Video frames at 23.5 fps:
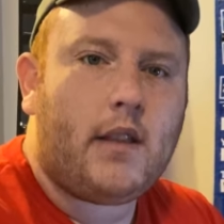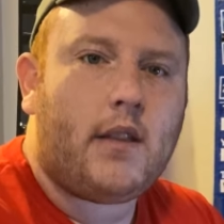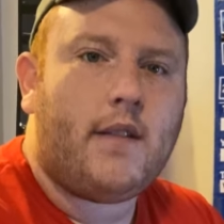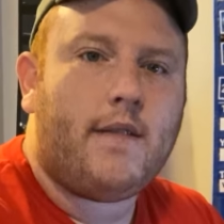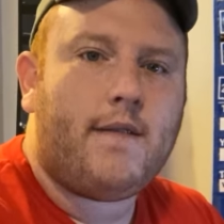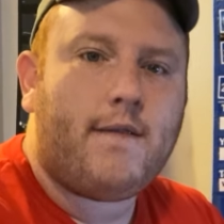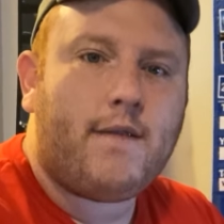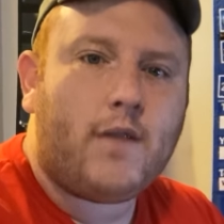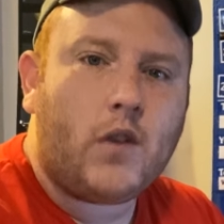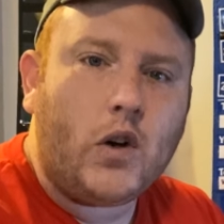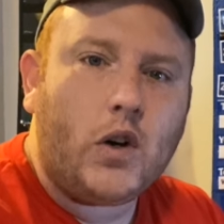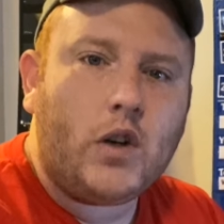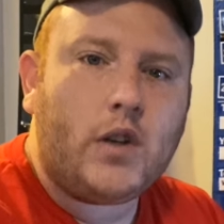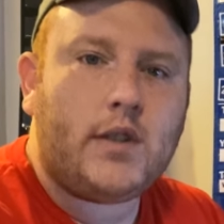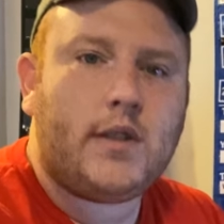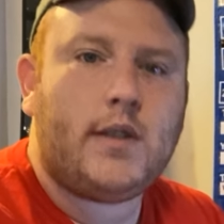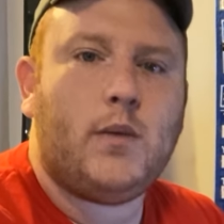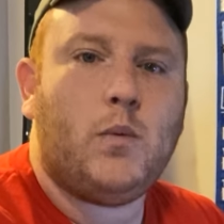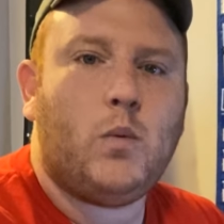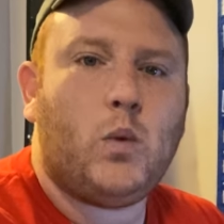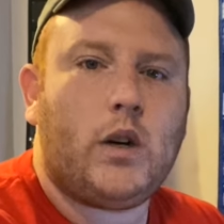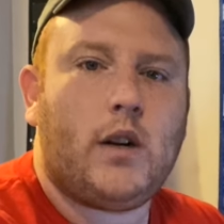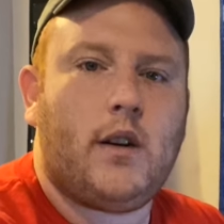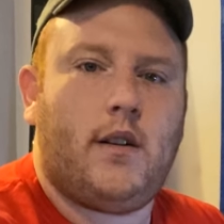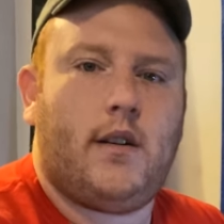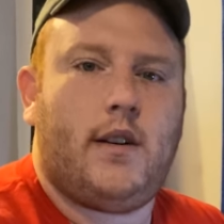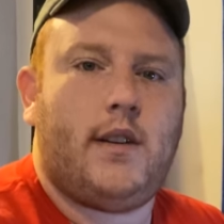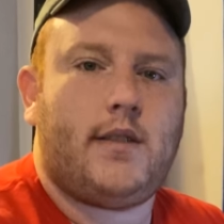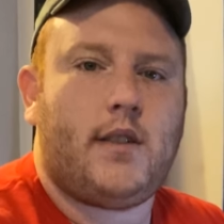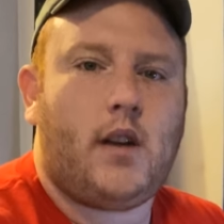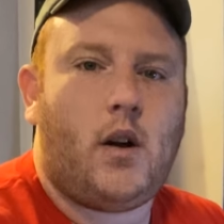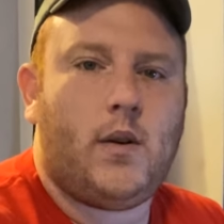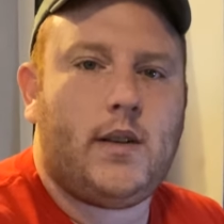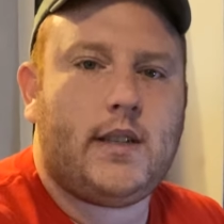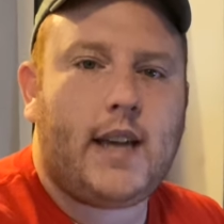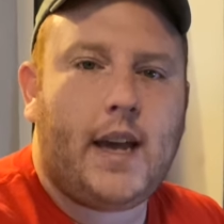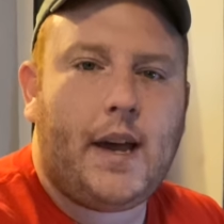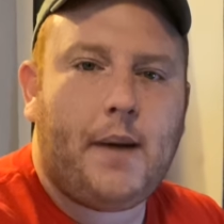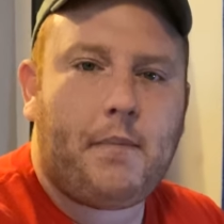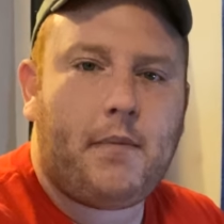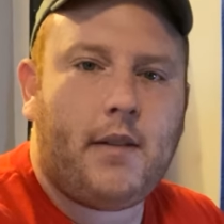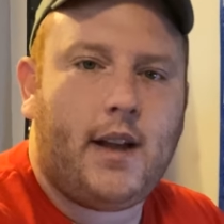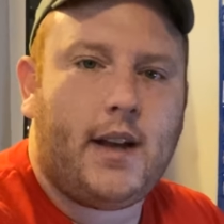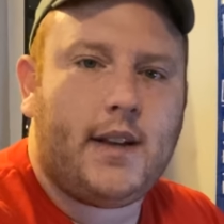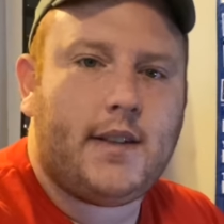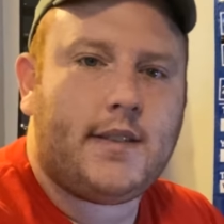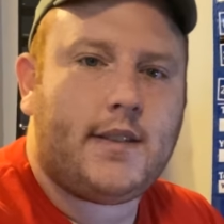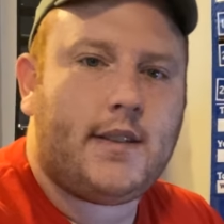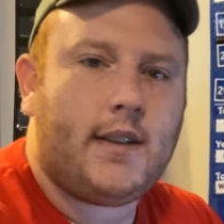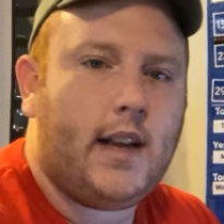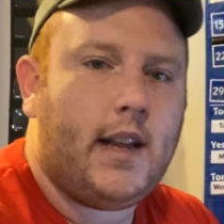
The first word is always capitalized.